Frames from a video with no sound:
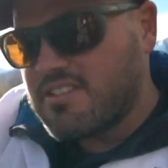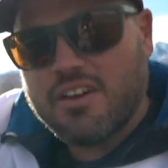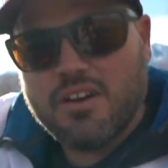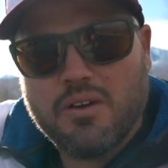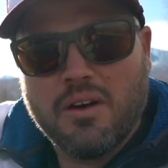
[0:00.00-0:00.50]

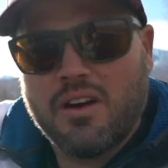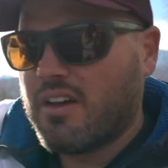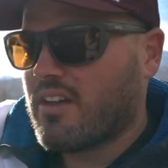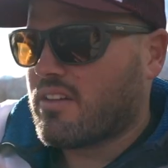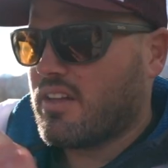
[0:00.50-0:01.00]
go
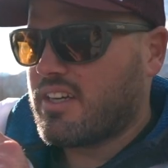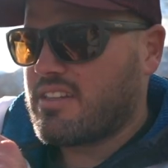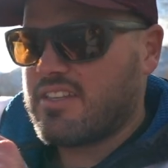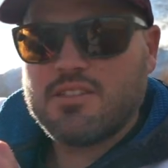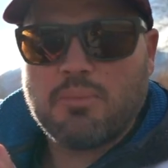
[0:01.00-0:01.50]
look
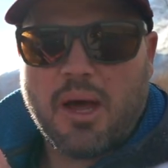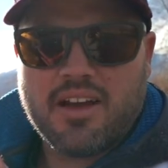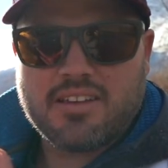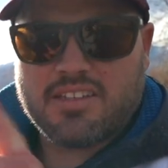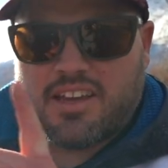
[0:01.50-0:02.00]
at these
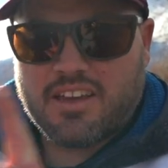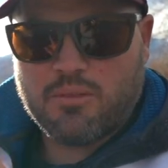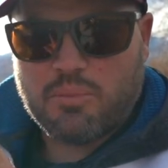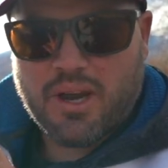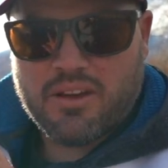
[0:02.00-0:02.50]
bugs and
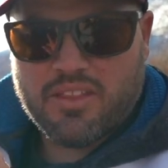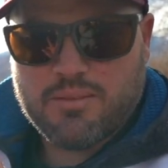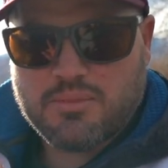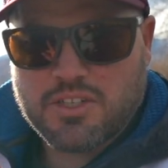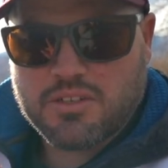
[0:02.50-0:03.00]
compare
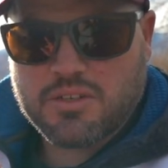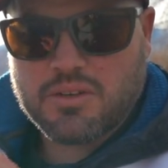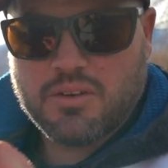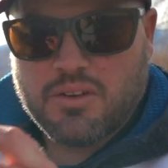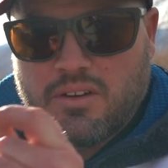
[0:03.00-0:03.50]
them
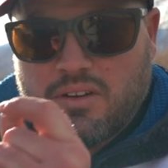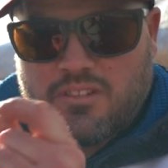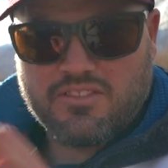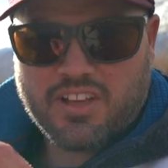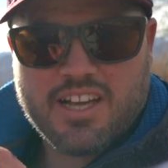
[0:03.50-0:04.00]
to
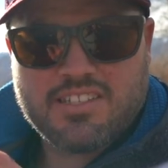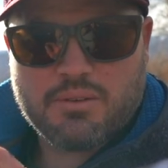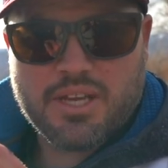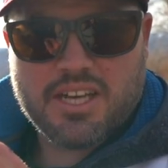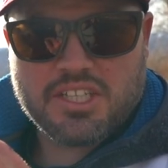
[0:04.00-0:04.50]
flies that
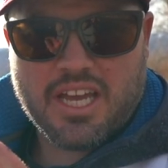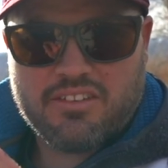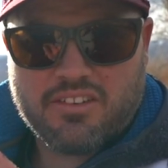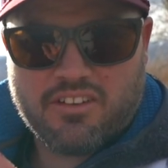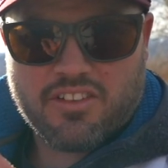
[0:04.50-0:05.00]
we actually
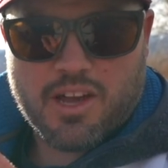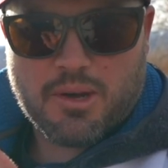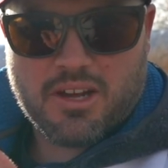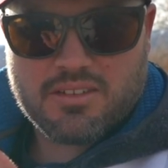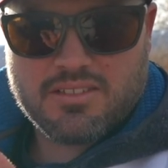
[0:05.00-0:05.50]
have in our fly
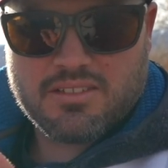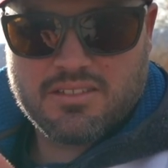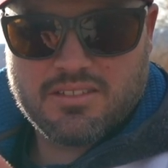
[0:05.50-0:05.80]
box.